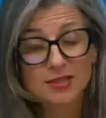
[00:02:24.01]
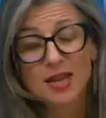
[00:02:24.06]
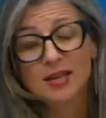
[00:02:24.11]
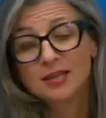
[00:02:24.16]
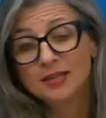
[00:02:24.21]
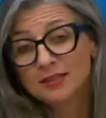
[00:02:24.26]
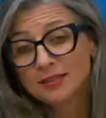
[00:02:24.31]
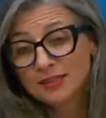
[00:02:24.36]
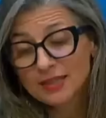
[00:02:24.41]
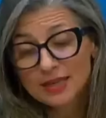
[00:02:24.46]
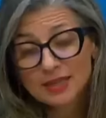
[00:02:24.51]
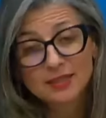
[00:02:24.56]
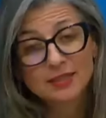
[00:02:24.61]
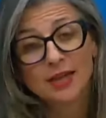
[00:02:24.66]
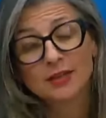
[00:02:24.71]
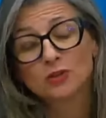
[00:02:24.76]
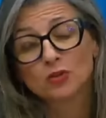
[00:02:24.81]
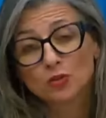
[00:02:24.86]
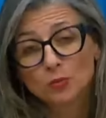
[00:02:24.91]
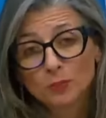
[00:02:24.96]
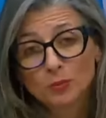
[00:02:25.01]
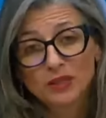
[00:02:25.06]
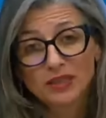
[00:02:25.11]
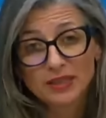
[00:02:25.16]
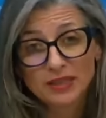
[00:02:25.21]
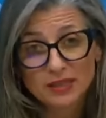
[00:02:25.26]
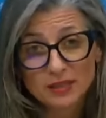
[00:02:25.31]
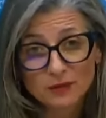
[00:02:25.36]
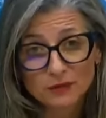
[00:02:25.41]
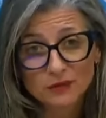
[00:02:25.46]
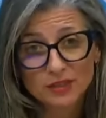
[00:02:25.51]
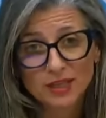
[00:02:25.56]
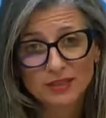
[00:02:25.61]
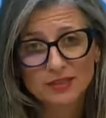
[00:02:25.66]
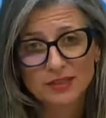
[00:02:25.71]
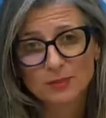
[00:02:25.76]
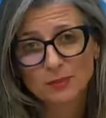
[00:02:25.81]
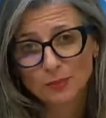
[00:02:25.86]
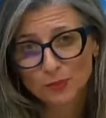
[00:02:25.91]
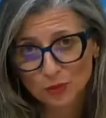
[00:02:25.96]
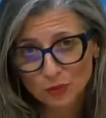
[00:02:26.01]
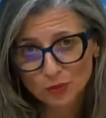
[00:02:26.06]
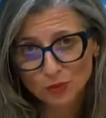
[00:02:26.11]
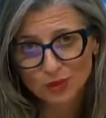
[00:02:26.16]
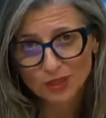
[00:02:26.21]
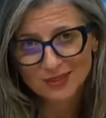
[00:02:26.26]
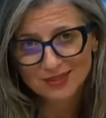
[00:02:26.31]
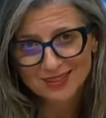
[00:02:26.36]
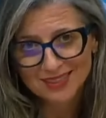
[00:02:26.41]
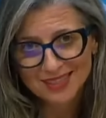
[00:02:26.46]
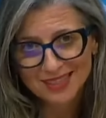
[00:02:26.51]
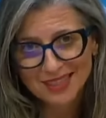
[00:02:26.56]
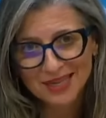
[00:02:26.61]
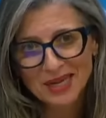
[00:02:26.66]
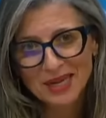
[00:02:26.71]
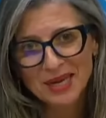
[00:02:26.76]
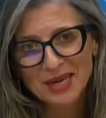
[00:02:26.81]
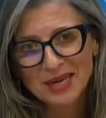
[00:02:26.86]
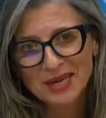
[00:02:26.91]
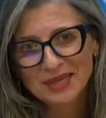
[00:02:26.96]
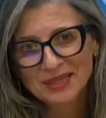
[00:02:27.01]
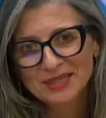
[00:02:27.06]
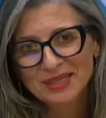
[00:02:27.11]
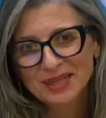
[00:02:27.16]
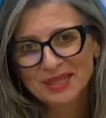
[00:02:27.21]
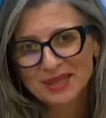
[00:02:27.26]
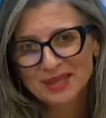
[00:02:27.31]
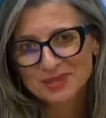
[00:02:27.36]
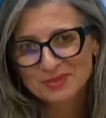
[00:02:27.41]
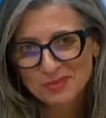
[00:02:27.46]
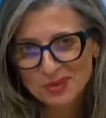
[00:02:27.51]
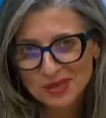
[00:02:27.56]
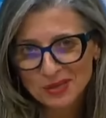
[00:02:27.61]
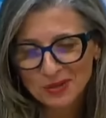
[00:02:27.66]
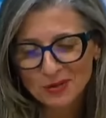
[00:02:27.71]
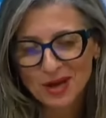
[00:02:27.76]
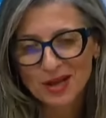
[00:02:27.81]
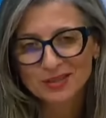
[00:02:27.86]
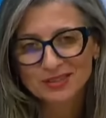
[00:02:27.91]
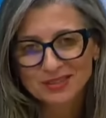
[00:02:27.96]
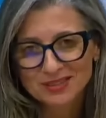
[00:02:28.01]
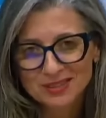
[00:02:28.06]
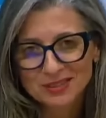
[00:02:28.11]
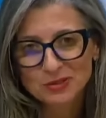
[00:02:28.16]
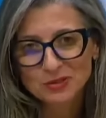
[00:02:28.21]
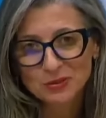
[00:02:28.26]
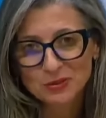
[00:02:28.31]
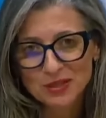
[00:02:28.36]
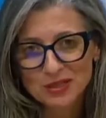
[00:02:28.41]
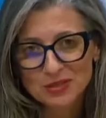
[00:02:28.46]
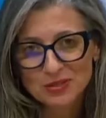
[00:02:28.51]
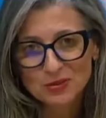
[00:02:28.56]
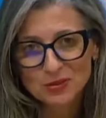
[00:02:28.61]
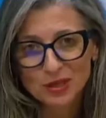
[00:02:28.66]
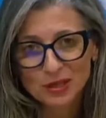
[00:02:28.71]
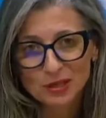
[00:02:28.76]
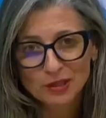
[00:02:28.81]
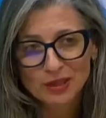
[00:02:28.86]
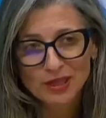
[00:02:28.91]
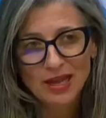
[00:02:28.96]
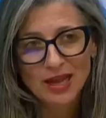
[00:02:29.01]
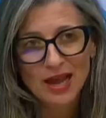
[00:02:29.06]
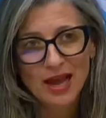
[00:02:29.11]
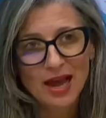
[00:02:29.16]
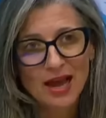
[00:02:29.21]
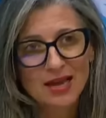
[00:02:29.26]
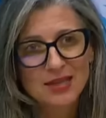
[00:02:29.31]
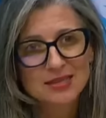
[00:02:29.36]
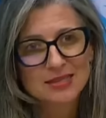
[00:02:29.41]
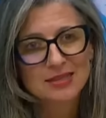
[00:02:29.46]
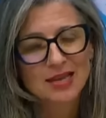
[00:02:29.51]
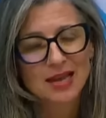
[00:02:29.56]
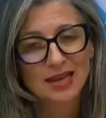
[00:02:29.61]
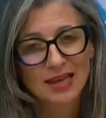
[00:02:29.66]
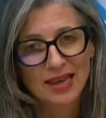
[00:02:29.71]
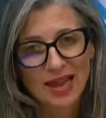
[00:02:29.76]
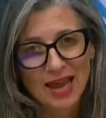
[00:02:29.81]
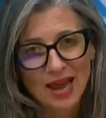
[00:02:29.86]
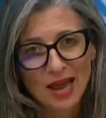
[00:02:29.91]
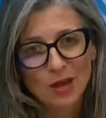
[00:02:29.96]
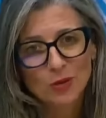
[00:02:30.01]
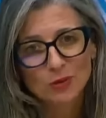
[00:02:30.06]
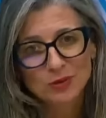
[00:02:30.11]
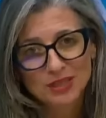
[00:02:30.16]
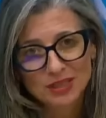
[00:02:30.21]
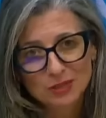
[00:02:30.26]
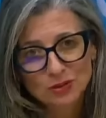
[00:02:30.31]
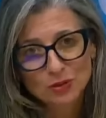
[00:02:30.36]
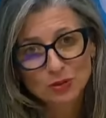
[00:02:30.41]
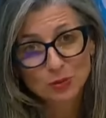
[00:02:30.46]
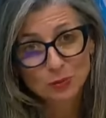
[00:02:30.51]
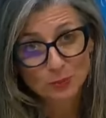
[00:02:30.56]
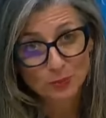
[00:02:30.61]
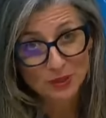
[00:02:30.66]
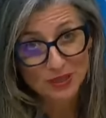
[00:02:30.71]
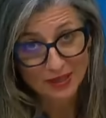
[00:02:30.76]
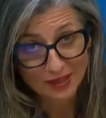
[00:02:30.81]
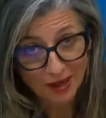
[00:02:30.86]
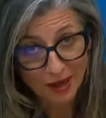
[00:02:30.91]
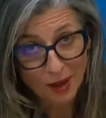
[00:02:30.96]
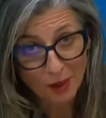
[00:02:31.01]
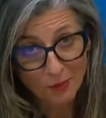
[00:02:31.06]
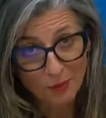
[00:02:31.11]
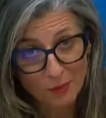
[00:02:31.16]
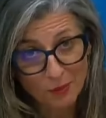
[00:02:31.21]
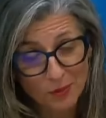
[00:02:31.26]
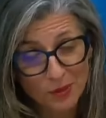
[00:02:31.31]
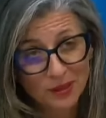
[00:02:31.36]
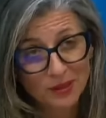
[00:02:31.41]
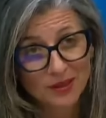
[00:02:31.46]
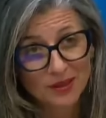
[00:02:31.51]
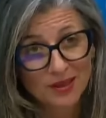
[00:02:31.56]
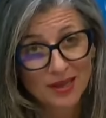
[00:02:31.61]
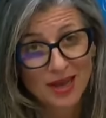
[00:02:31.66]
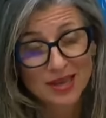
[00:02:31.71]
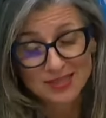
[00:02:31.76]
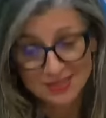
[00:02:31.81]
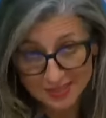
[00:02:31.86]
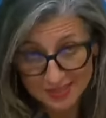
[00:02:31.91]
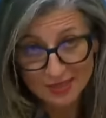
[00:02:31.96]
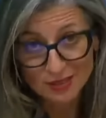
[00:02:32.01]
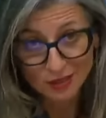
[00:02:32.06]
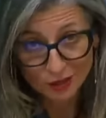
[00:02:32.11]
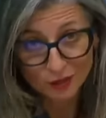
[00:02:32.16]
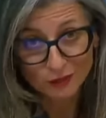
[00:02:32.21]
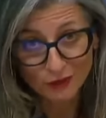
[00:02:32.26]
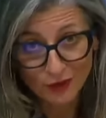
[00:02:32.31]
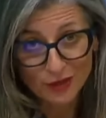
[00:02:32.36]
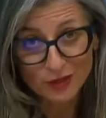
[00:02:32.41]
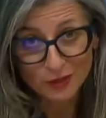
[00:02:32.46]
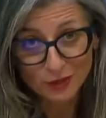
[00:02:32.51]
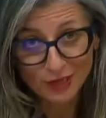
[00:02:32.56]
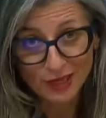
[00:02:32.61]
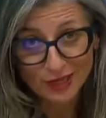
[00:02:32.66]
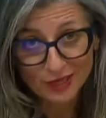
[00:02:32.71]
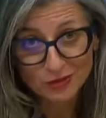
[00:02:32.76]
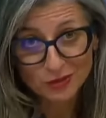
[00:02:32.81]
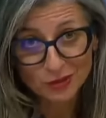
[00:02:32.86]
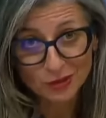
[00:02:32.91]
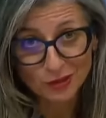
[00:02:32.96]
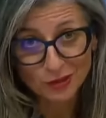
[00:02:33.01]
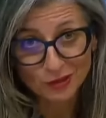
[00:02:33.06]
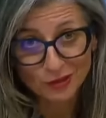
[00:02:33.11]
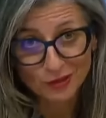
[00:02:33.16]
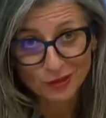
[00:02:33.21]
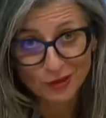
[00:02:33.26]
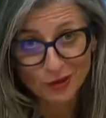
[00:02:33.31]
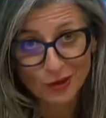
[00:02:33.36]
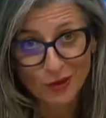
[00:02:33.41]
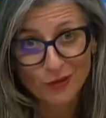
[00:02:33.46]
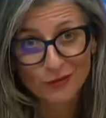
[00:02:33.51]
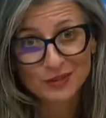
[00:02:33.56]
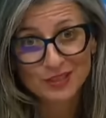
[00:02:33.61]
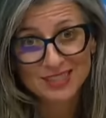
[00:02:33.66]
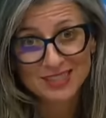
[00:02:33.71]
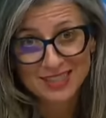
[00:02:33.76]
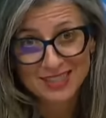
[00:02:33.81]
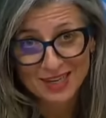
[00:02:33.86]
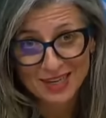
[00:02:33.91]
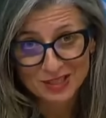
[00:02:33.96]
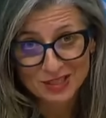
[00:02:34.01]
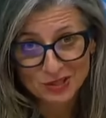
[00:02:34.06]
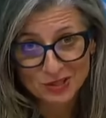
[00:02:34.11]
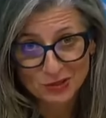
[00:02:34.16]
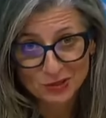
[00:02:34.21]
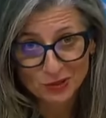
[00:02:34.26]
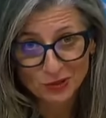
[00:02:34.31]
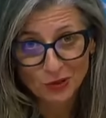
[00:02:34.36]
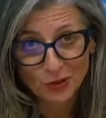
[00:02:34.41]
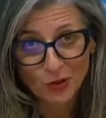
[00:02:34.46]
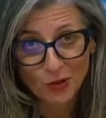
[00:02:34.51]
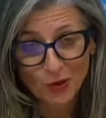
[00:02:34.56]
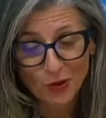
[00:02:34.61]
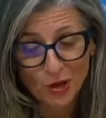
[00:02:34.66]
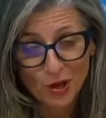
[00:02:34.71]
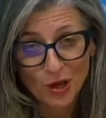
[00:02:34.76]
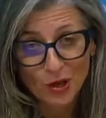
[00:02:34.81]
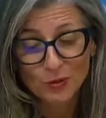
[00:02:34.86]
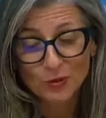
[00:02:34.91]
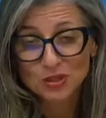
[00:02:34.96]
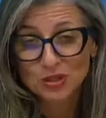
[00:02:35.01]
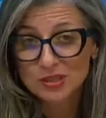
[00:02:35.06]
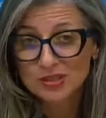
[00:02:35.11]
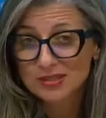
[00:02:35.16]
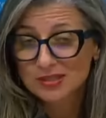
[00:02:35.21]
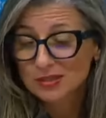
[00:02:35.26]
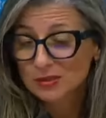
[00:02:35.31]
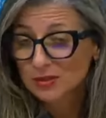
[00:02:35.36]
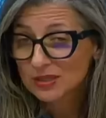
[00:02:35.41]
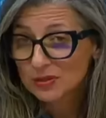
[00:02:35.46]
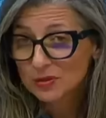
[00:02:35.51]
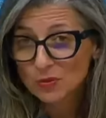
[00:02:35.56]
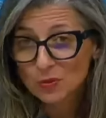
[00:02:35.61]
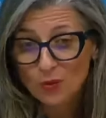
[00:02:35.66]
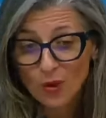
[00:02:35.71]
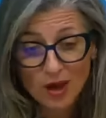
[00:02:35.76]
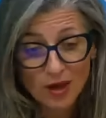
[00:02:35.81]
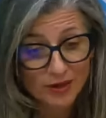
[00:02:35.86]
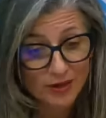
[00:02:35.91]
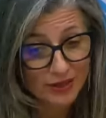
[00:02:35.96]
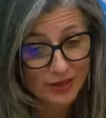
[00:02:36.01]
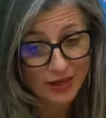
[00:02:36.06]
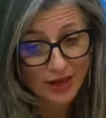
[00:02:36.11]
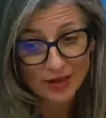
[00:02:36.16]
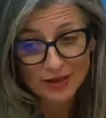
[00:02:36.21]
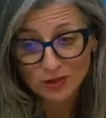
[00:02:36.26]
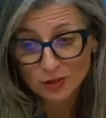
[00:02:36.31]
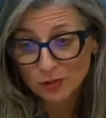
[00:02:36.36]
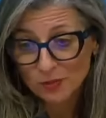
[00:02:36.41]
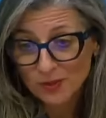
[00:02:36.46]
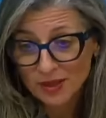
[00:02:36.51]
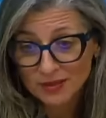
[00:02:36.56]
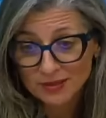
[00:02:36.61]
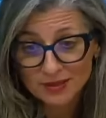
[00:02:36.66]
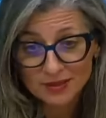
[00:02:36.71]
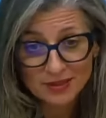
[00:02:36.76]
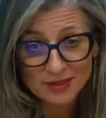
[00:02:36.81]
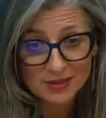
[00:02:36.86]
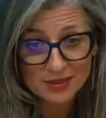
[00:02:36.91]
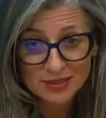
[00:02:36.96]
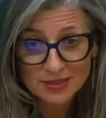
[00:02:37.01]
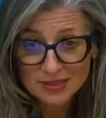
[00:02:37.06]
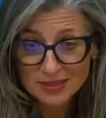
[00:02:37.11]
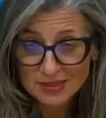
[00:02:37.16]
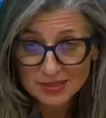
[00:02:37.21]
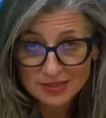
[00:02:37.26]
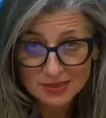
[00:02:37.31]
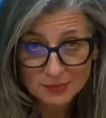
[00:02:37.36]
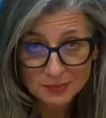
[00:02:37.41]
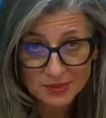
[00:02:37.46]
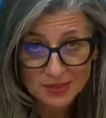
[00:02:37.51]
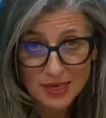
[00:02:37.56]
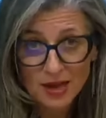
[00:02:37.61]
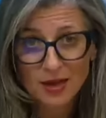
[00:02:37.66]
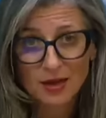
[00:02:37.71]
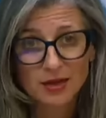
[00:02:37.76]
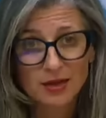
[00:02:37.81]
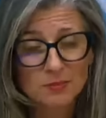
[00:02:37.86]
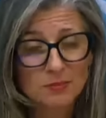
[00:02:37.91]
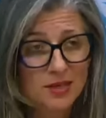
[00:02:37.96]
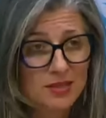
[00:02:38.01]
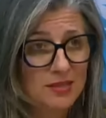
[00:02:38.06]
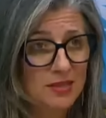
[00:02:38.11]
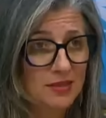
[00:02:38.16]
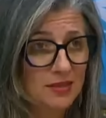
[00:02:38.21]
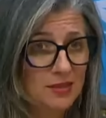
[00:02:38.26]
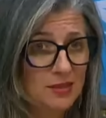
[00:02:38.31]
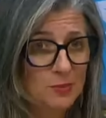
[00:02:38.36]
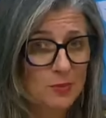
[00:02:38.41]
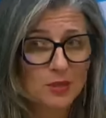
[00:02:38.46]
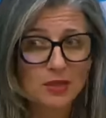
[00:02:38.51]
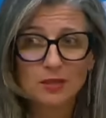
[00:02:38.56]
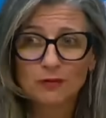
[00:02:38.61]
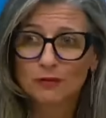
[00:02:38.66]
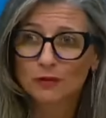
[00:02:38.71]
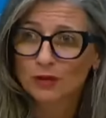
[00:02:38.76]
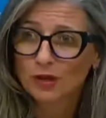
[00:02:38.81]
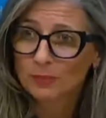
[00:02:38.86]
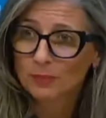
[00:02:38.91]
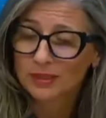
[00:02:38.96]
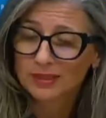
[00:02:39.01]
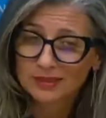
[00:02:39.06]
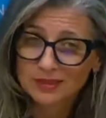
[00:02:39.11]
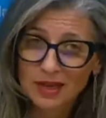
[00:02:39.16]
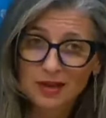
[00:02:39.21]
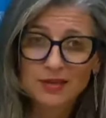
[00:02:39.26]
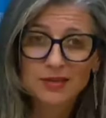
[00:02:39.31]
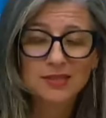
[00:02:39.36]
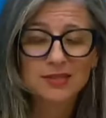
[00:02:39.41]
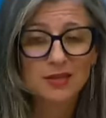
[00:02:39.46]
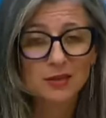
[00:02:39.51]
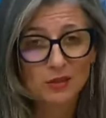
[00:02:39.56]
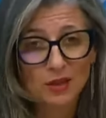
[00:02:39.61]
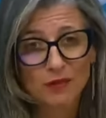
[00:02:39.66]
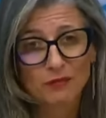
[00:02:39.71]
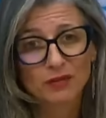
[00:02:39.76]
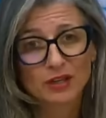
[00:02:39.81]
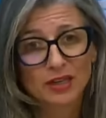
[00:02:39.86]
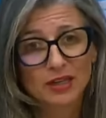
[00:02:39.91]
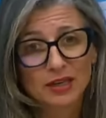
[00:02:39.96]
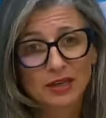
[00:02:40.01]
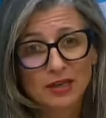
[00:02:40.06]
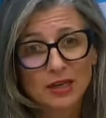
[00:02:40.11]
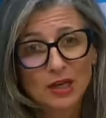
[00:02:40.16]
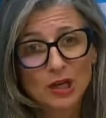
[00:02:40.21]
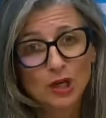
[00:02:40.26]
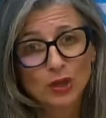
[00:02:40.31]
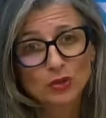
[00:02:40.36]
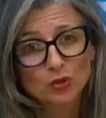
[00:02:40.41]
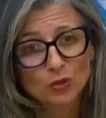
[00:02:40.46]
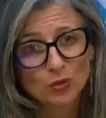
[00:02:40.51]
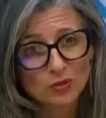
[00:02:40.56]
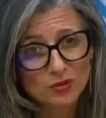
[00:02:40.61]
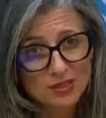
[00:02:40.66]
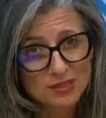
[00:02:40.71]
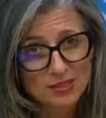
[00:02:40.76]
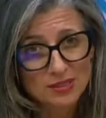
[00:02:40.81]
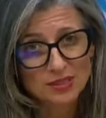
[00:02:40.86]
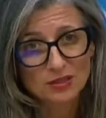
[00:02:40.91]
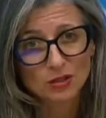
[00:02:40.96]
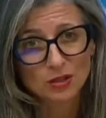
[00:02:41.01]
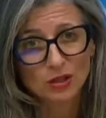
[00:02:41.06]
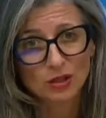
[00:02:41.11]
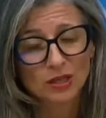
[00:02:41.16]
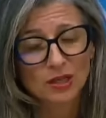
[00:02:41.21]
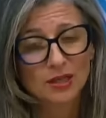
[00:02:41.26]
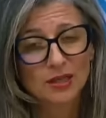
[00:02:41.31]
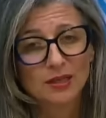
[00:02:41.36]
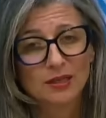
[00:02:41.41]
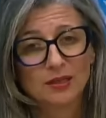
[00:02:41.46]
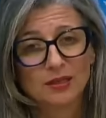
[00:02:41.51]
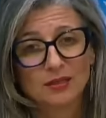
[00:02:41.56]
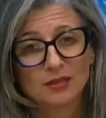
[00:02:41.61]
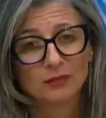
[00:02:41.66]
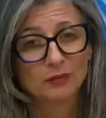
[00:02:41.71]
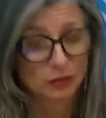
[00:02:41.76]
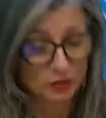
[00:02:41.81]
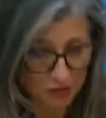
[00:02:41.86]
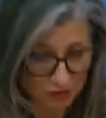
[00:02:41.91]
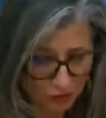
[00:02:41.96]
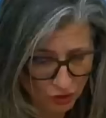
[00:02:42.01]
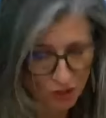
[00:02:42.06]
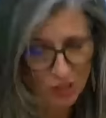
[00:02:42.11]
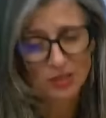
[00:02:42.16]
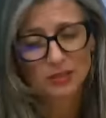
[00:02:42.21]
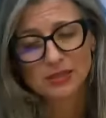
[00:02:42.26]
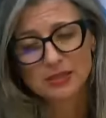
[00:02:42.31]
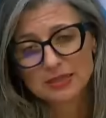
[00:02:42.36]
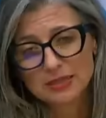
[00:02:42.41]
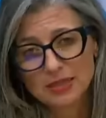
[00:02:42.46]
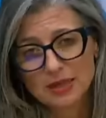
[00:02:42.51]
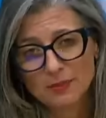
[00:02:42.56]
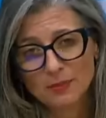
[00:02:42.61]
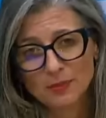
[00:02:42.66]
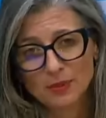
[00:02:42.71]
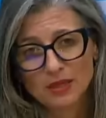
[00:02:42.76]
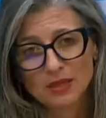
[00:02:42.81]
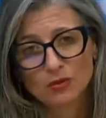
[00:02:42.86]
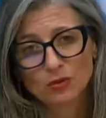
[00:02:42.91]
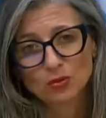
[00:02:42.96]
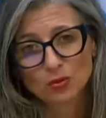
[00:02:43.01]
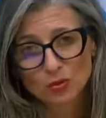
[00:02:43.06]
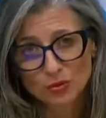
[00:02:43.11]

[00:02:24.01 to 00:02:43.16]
And indeed, I do believe that the impunity that has been granted to Israel has allowed it to become a serial violator of international law, which is the reason why I recommended that this is the time, as it has been for apartheid South Africa, to consider, for the General Assembly, to